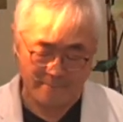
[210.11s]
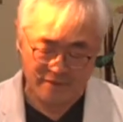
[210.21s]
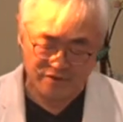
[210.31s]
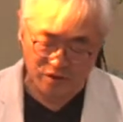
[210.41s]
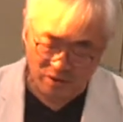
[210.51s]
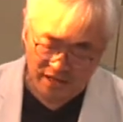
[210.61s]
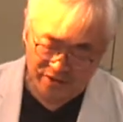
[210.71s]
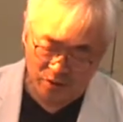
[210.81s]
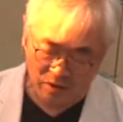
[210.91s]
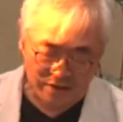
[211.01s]
So I
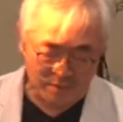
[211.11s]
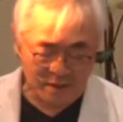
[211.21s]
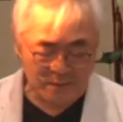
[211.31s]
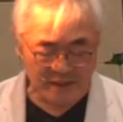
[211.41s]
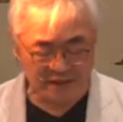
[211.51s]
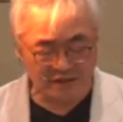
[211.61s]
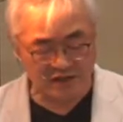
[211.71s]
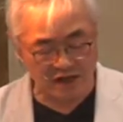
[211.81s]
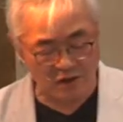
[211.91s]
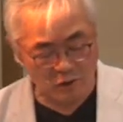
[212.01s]
know I might be in
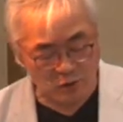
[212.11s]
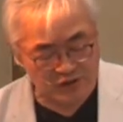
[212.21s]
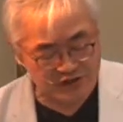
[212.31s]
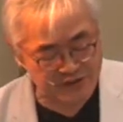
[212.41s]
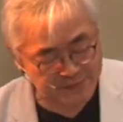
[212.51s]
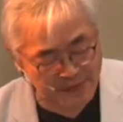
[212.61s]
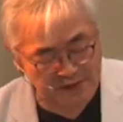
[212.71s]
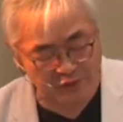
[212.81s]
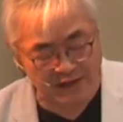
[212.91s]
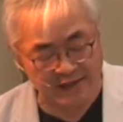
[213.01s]
an awkward
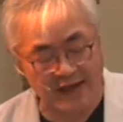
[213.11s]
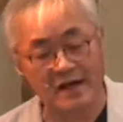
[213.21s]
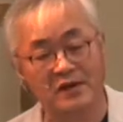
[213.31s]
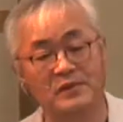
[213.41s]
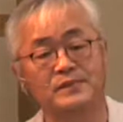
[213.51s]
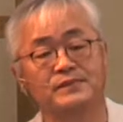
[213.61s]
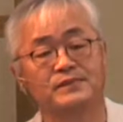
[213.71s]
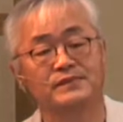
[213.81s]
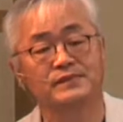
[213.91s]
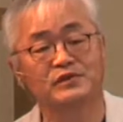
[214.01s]
spot right now.
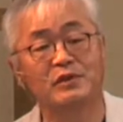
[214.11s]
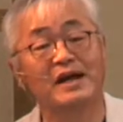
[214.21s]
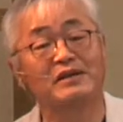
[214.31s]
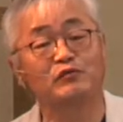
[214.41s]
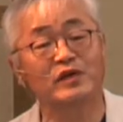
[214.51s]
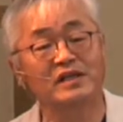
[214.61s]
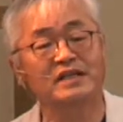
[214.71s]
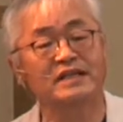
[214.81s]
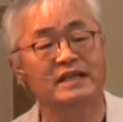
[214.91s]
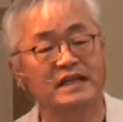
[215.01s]
So I
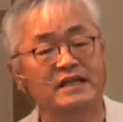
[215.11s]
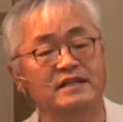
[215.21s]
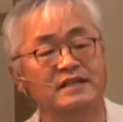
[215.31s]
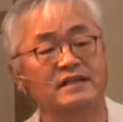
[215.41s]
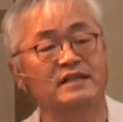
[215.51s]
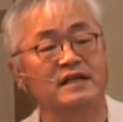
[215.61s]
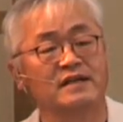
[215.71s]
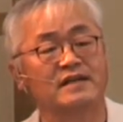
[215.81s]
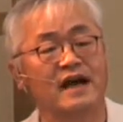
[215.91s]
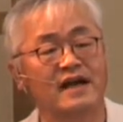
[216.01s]
really need
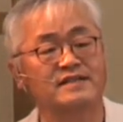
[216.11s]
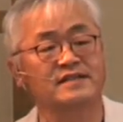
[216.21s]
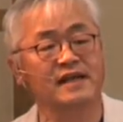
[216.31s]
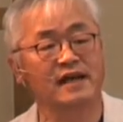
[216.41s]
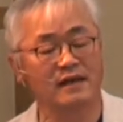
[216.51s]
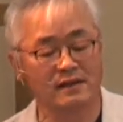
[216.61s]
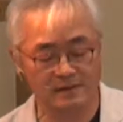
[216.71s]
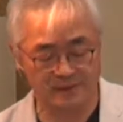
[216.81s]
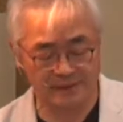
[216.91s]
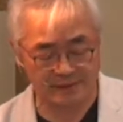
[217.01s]
God's
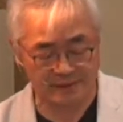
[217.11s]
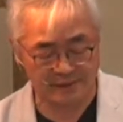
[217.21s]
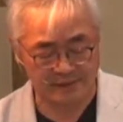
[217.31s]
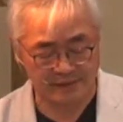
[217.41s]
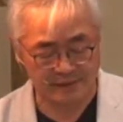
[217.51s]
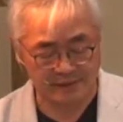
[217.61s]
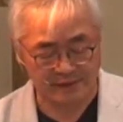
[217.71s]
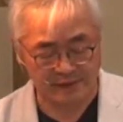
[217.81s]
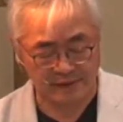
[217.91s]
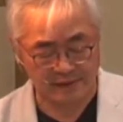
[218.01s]
help
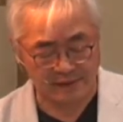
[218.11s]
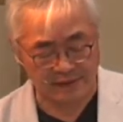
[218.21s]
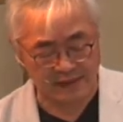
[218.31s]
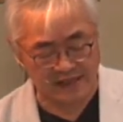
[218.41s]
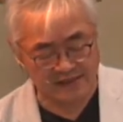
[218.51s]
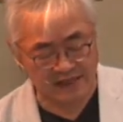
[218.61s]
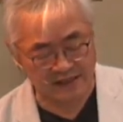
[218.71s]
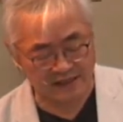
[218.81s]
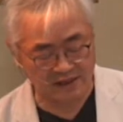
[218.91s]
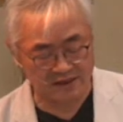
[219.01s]
as I
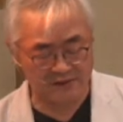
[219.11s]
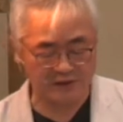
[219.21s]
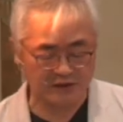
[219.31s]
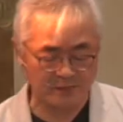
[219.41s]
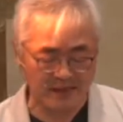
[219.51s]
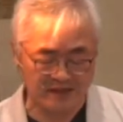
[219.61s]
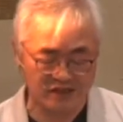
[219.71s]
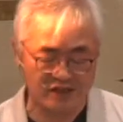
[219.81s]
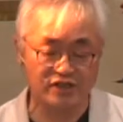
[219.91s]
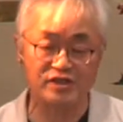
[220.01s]
deliver the
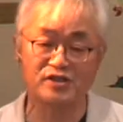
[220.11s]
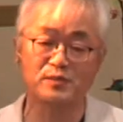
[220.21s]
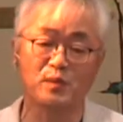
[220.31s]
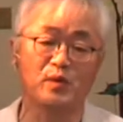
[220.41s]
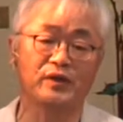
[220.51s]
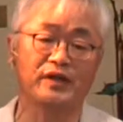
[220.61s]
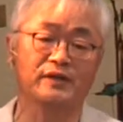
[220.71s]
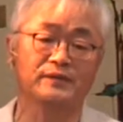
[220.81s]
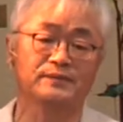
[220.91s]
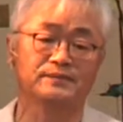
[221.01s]
message this
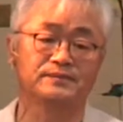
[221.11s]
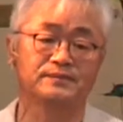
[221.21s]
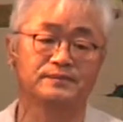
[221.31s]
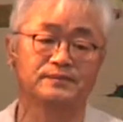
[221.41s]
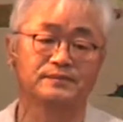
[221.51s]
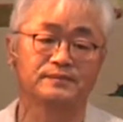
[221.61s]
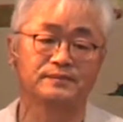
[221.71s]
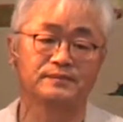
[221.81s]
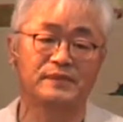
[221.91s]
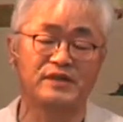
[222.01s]
morning.
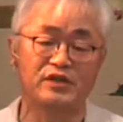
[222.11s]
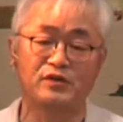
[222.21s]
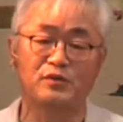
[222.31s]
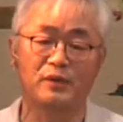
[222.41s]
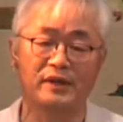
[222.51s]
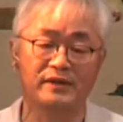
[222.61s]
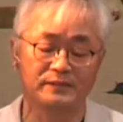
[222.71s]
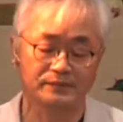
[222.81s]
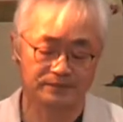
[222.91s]
But you know what?